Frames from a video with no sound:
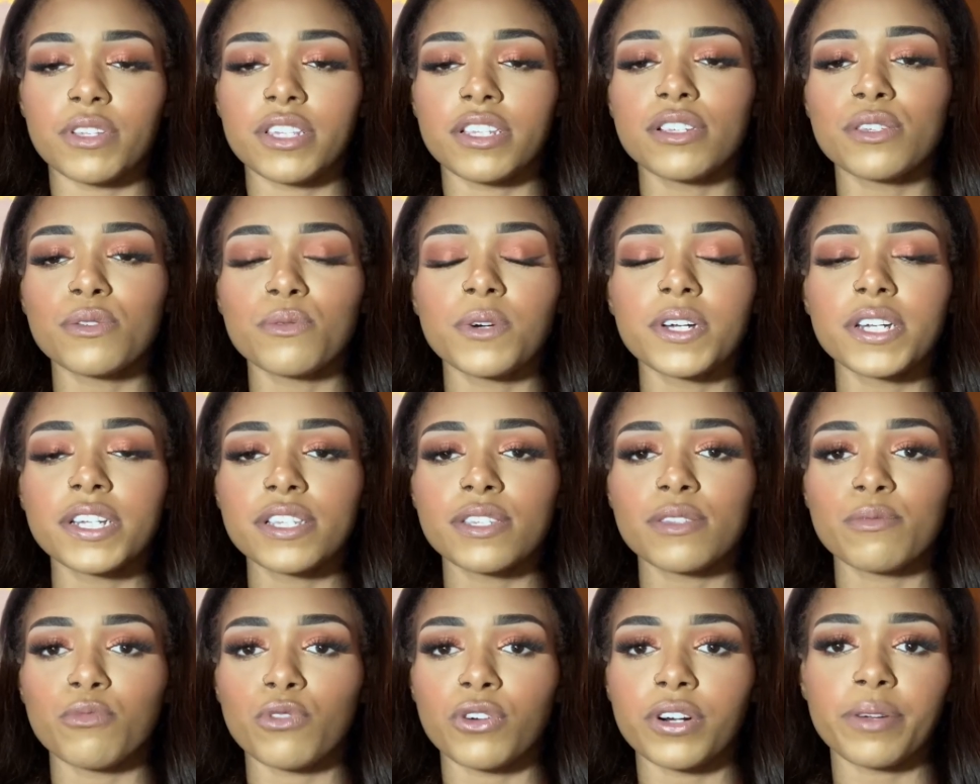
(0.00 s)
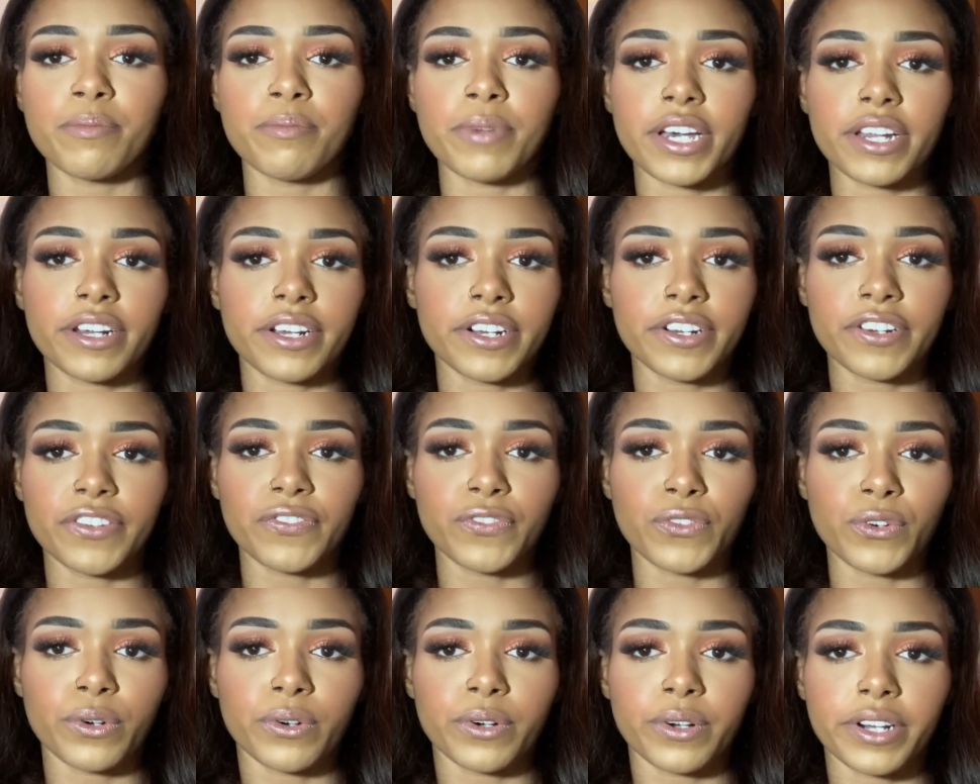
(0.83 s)
but this one is more better
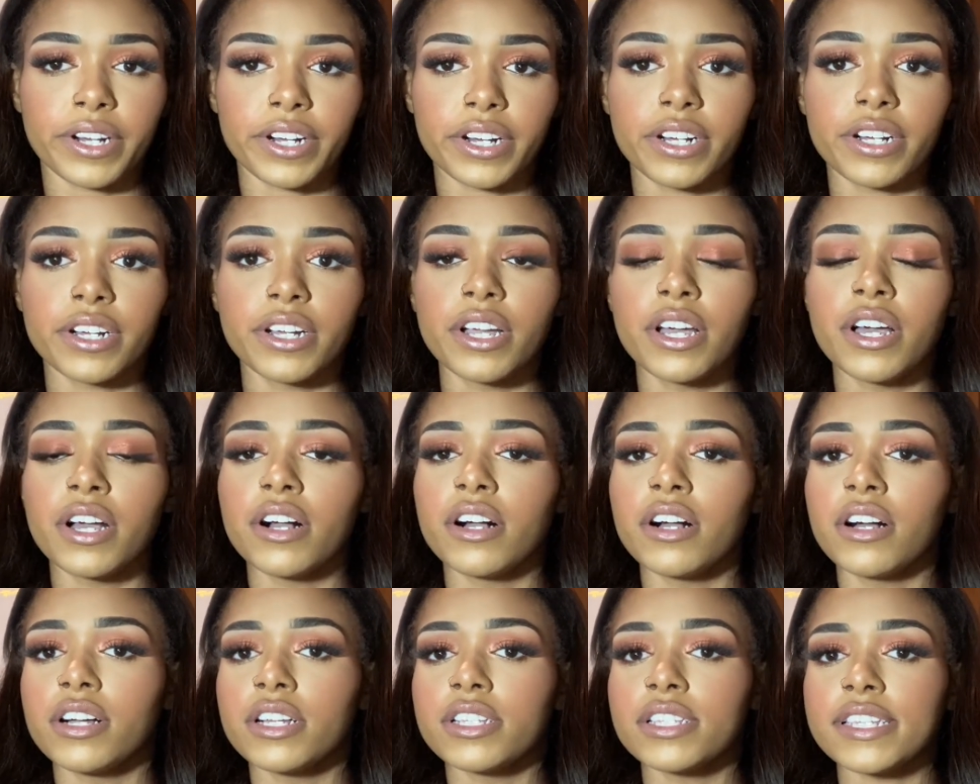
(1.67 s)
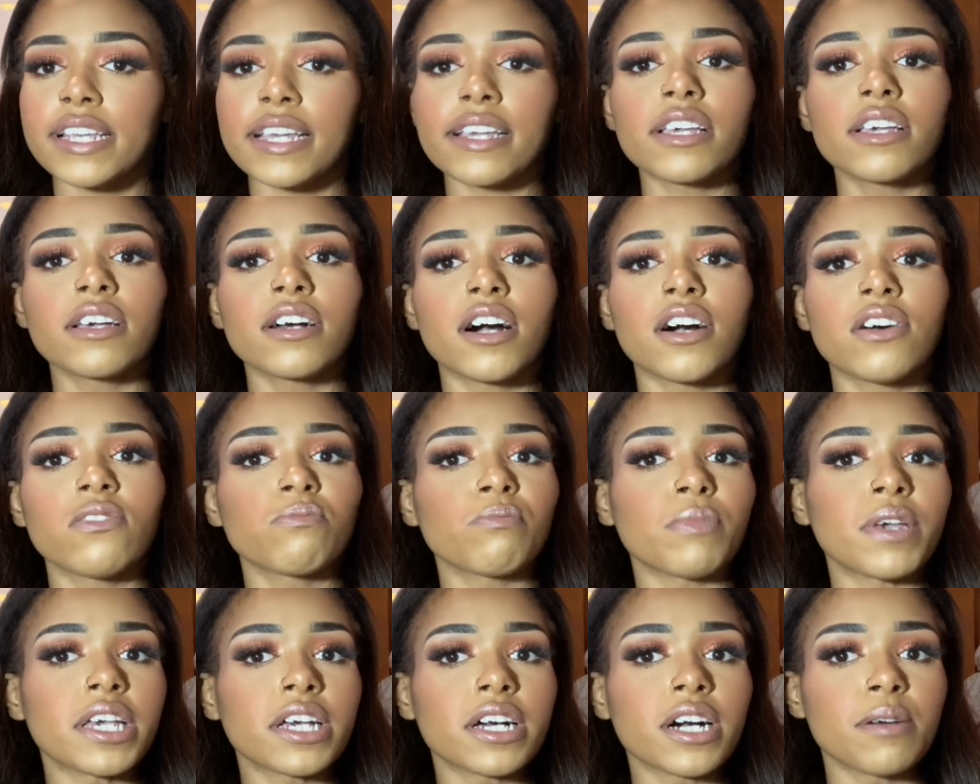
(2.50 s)
for taking off
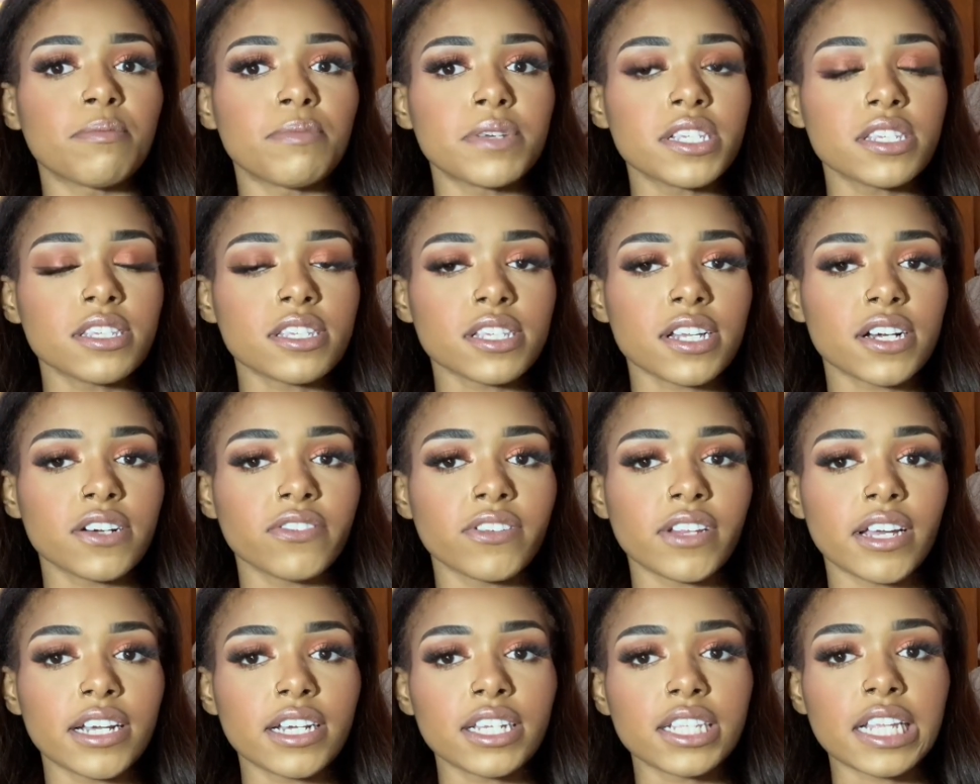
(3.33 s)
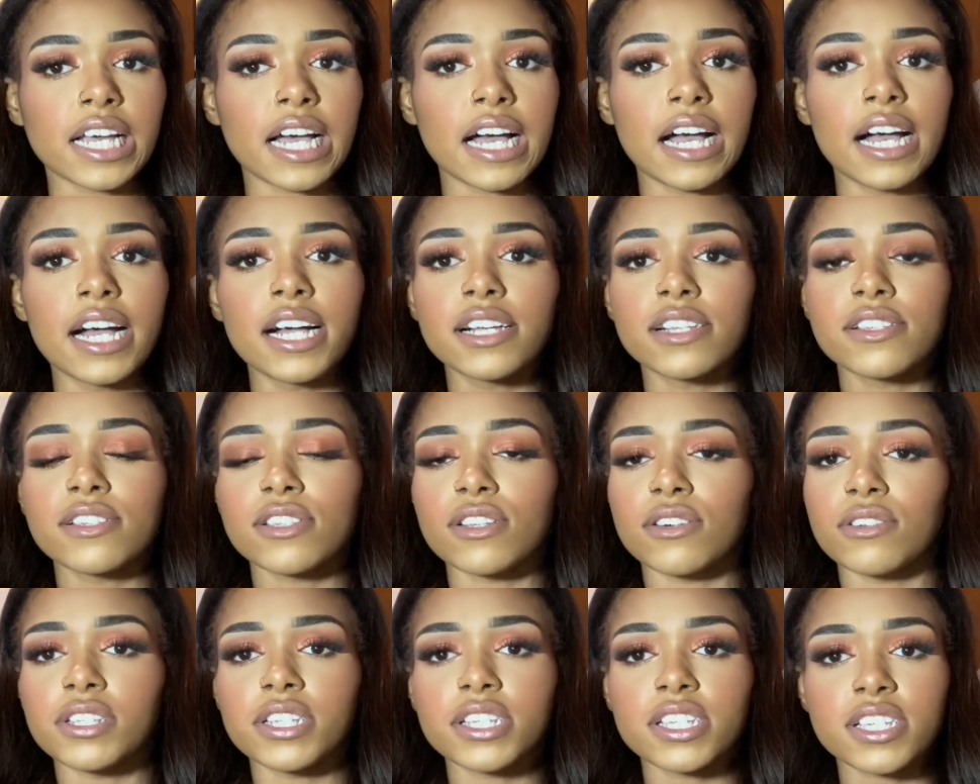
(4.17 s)
makeup and stuff like that.
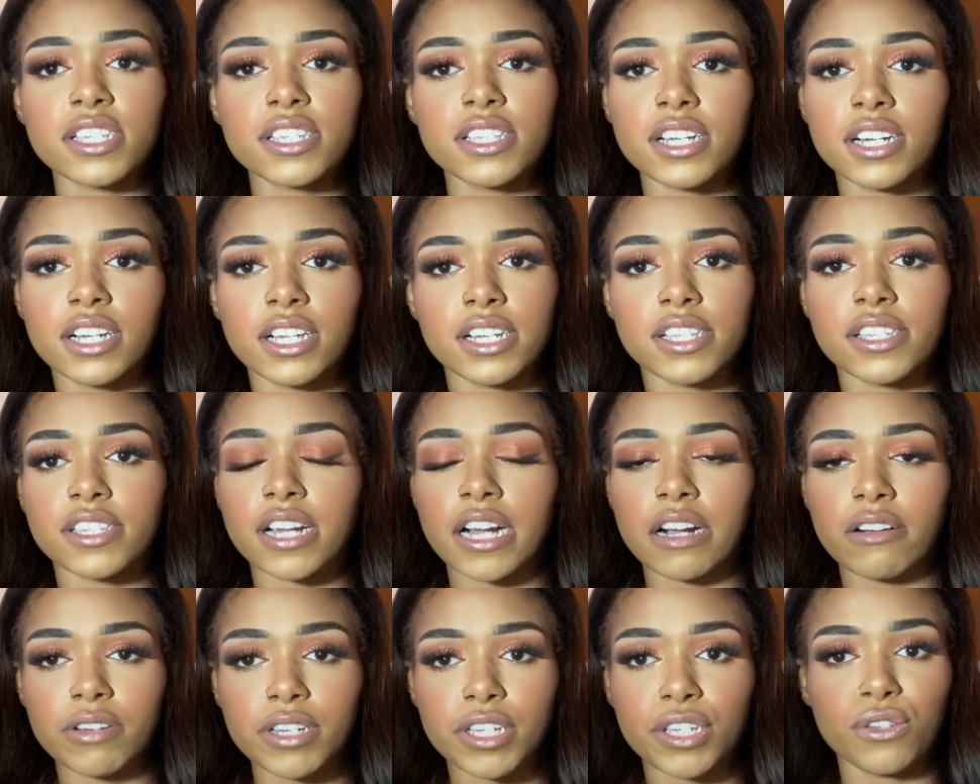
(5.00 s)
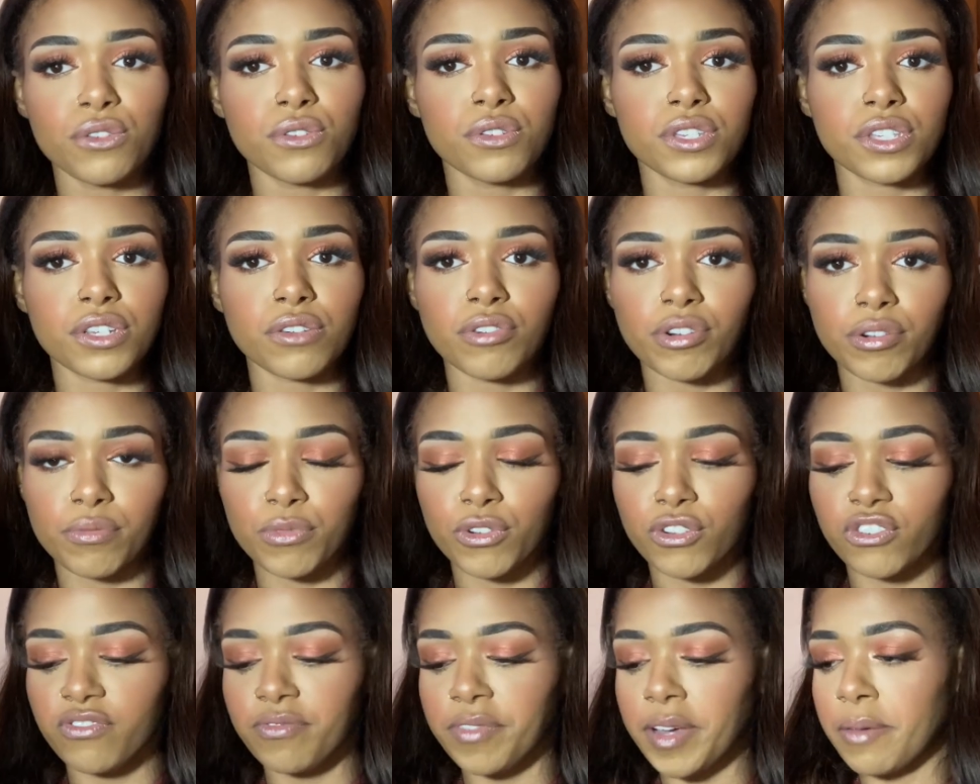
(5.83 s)
So this is the cleanser I would use to
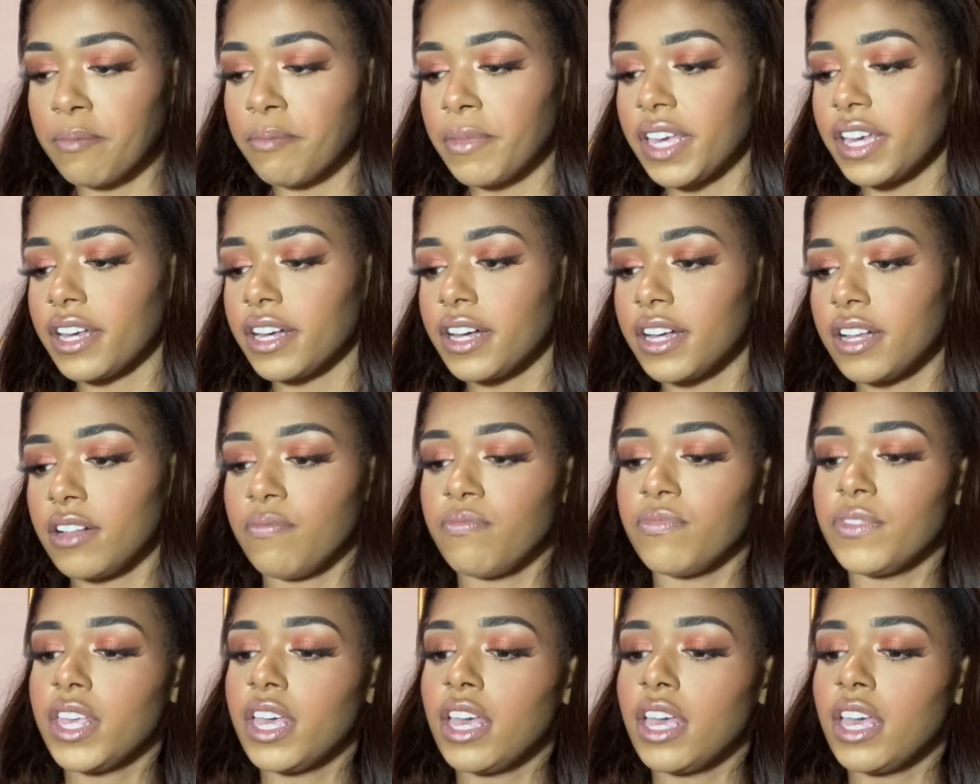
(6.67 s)
remove my makeup.